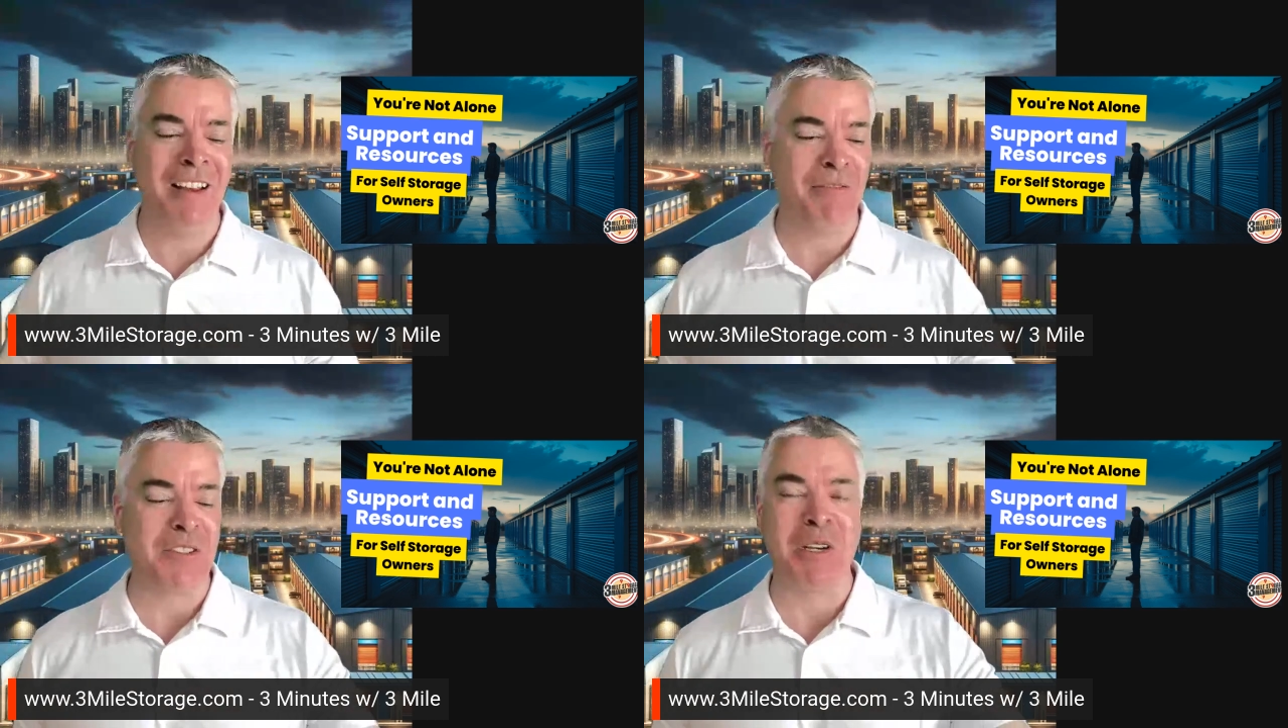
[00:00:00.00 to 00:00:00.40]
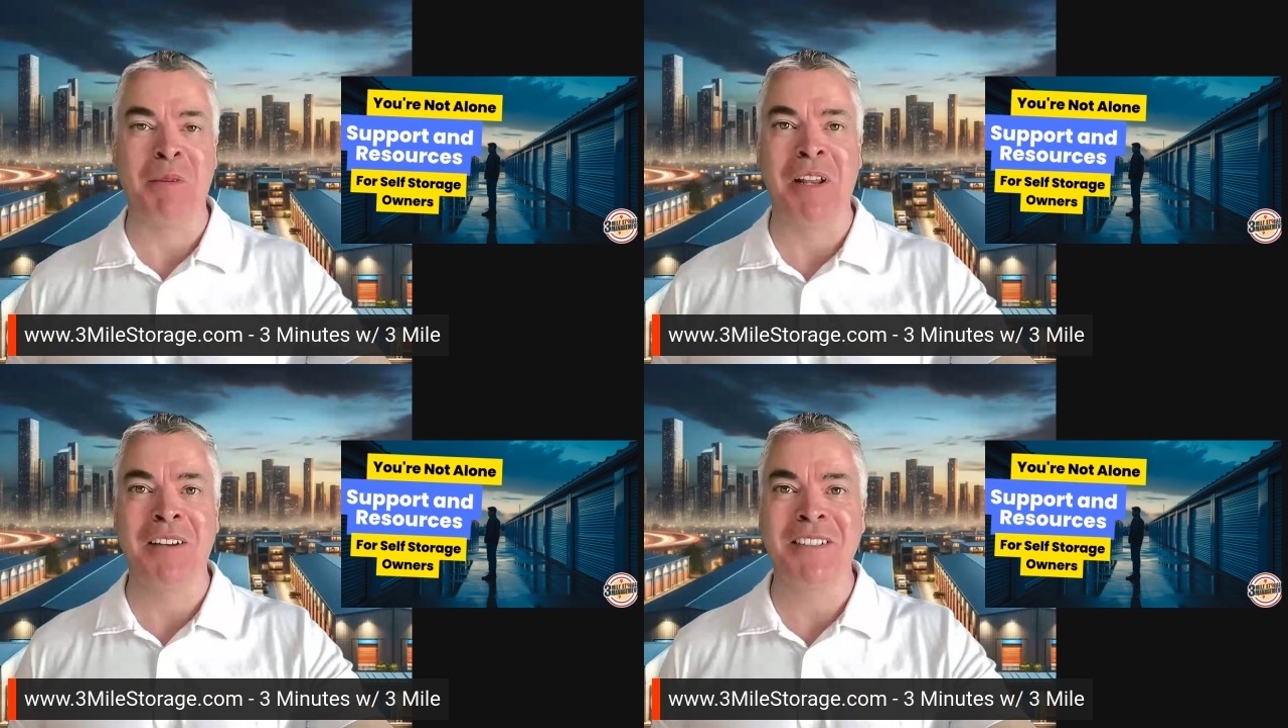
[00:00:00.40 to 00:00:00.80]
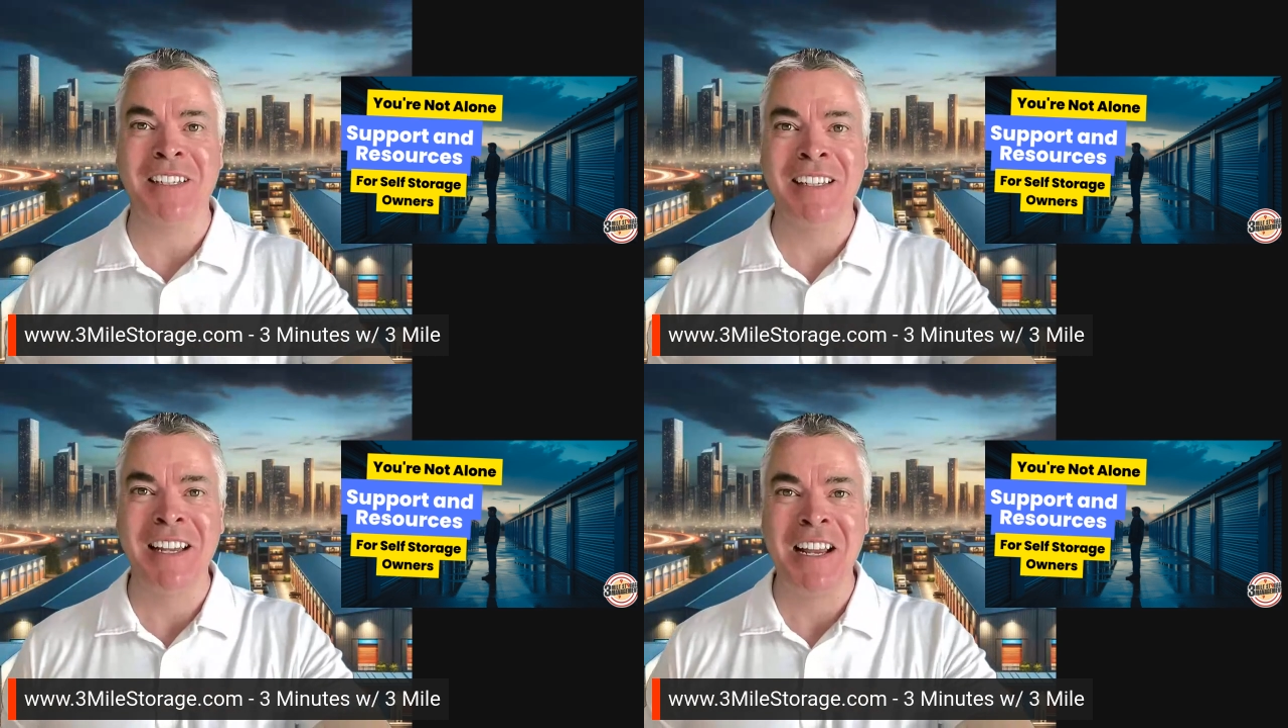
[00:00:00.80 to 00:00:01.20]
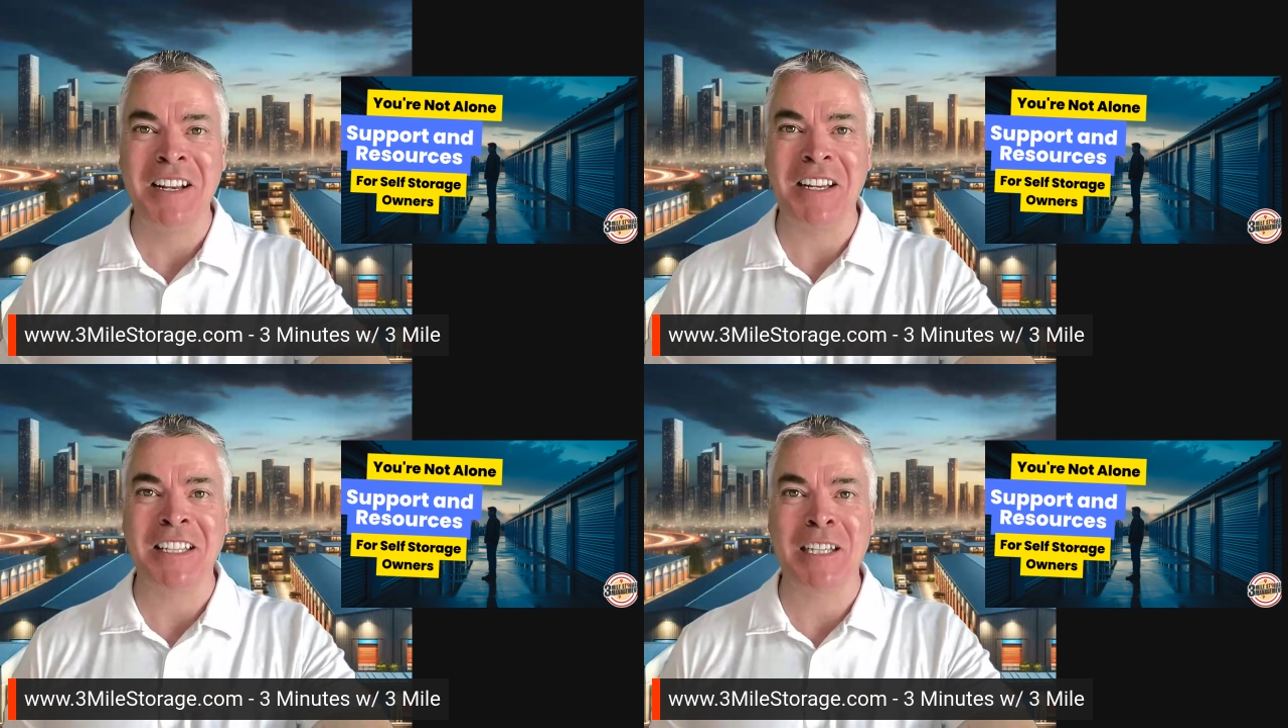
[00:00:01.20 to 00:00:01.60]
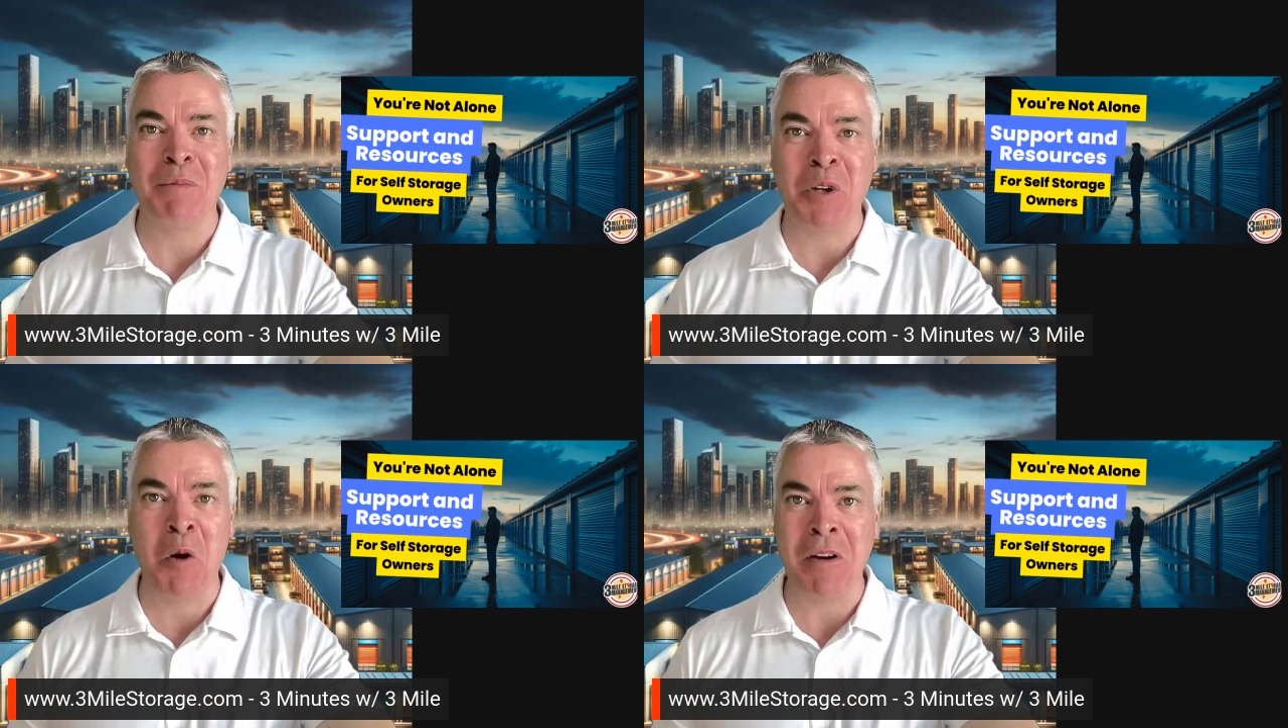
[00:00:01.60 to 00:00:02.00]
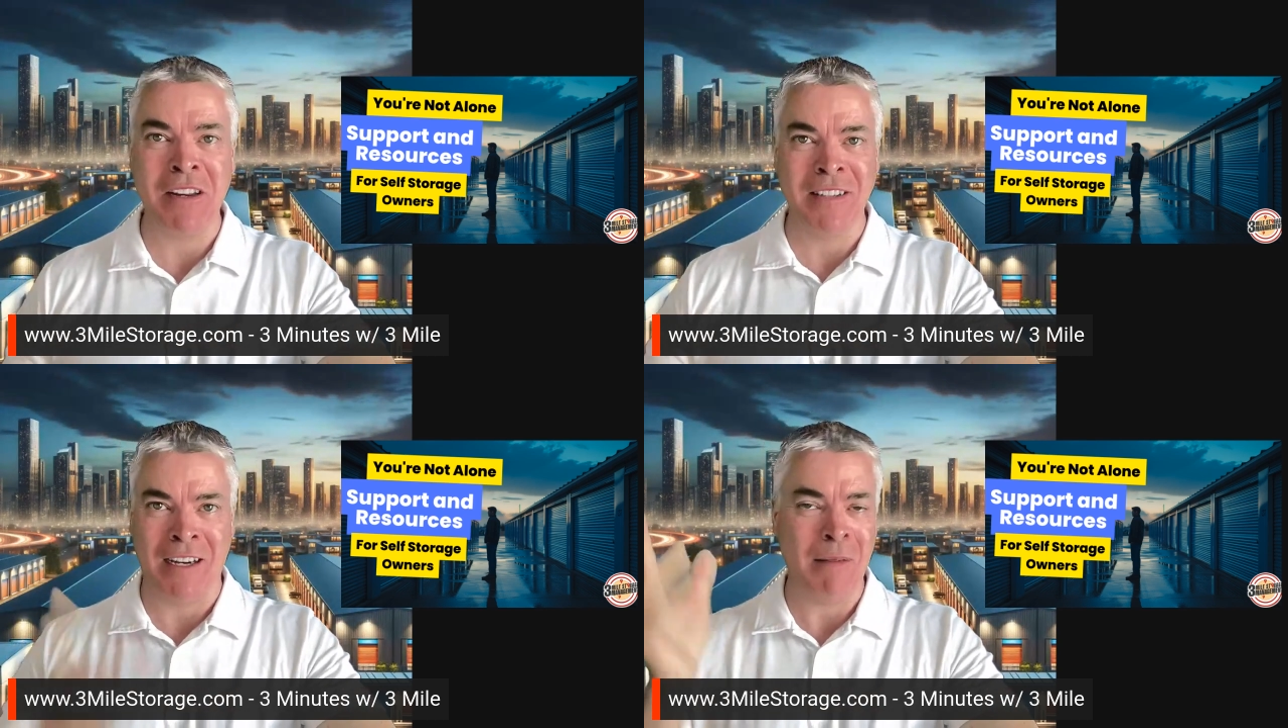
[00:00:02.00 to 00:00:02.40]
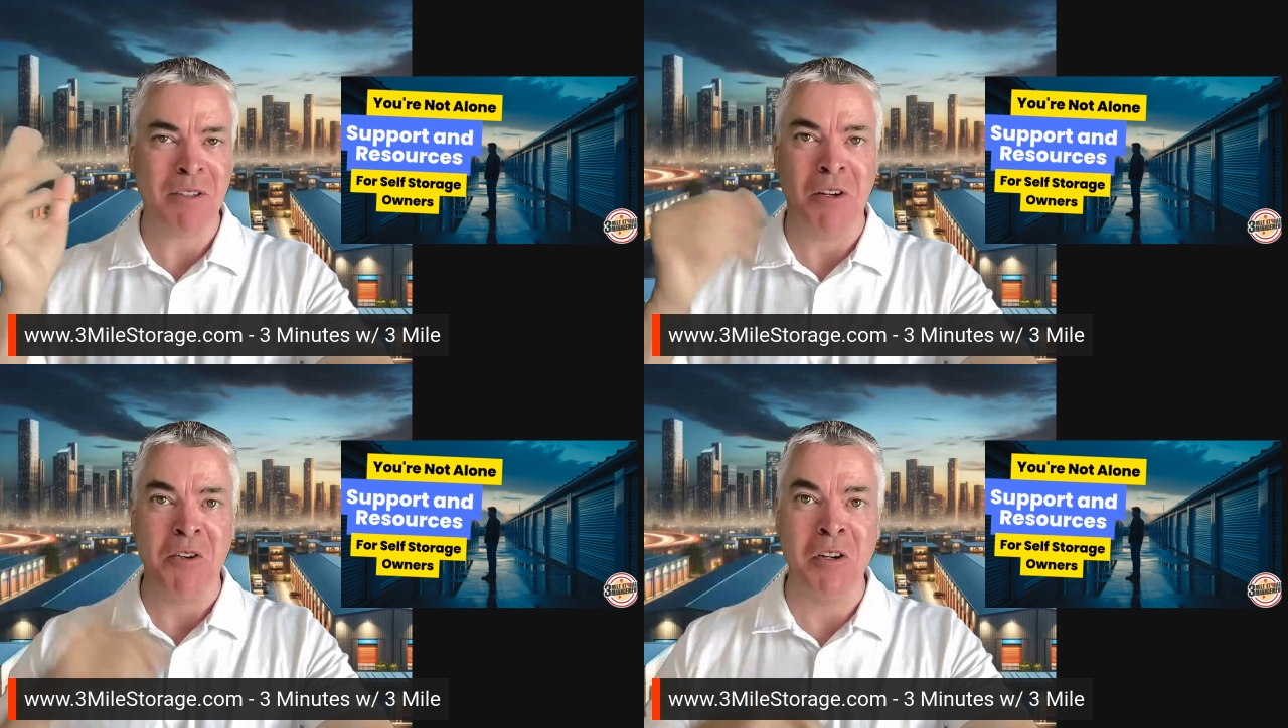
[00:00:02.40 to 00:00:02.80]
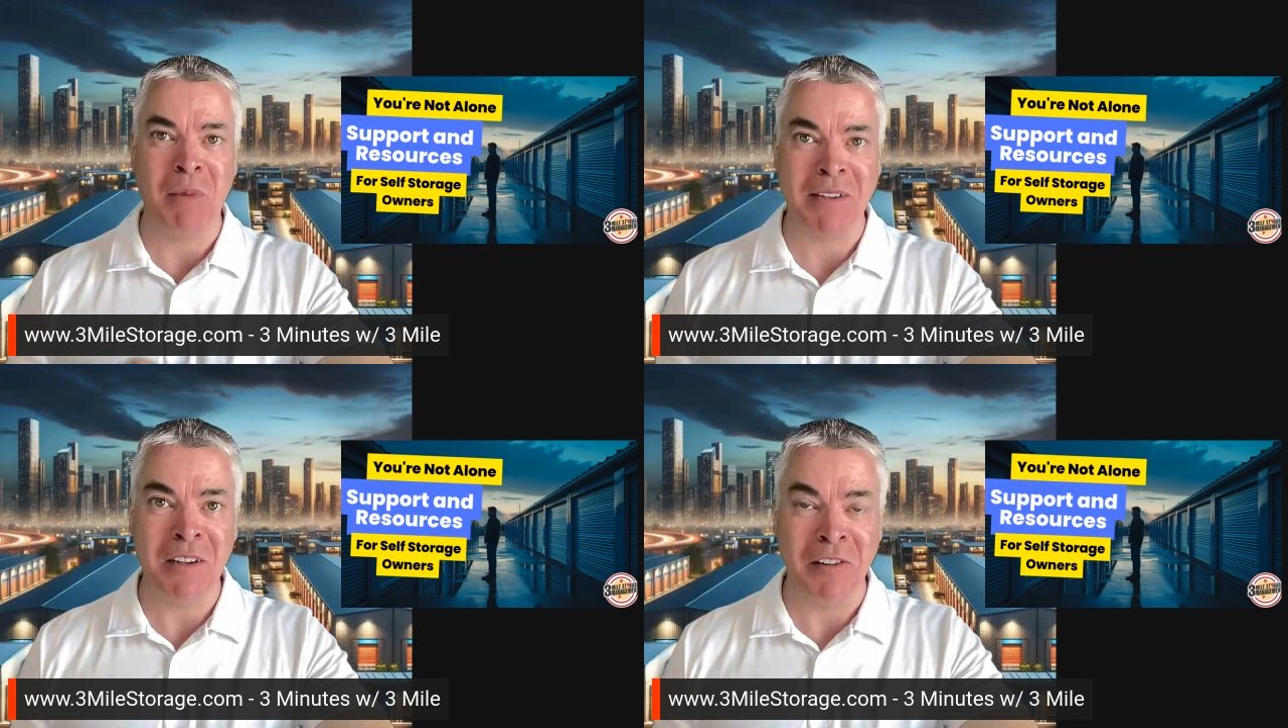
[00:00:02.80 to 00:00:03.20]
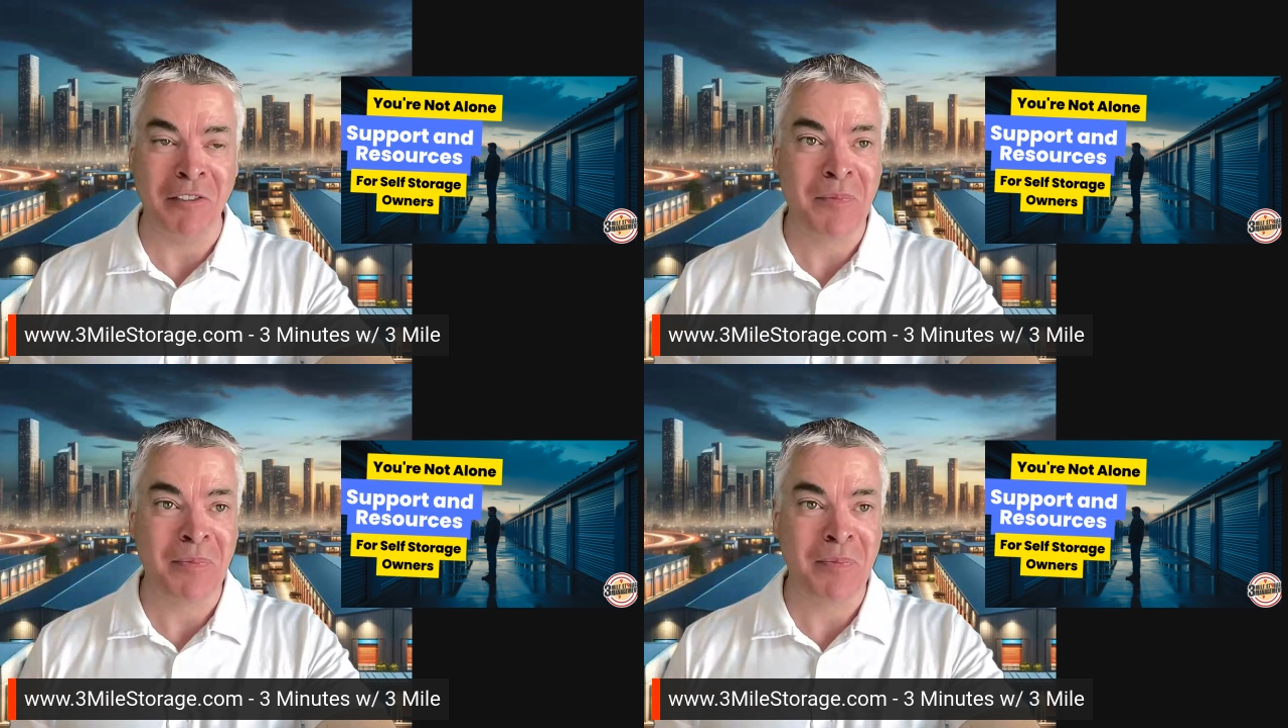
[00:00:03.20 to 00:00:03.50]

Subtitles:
for someone else to get something going. He's like, I'm just going to do it myself.